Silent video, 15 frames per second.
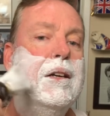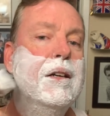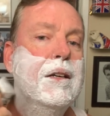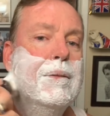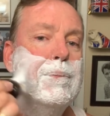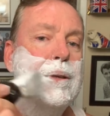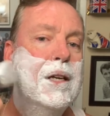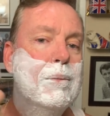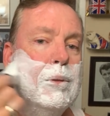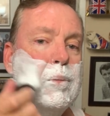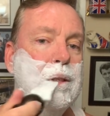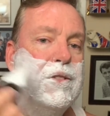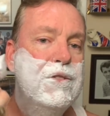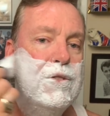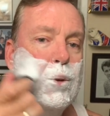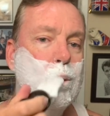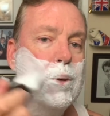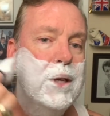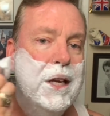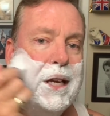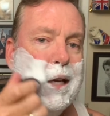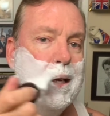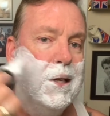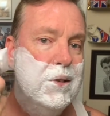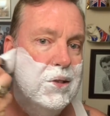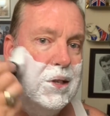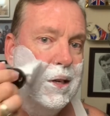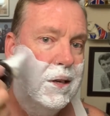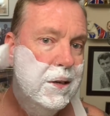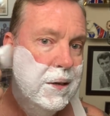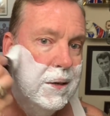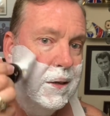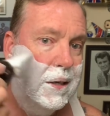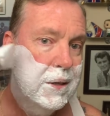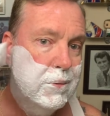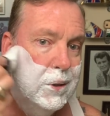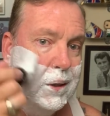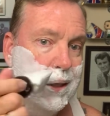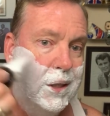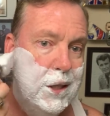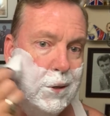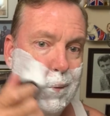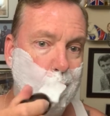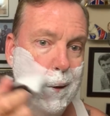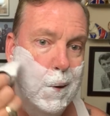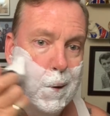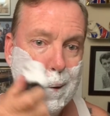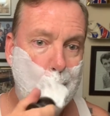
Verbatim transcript: in probably four days. And I really need one.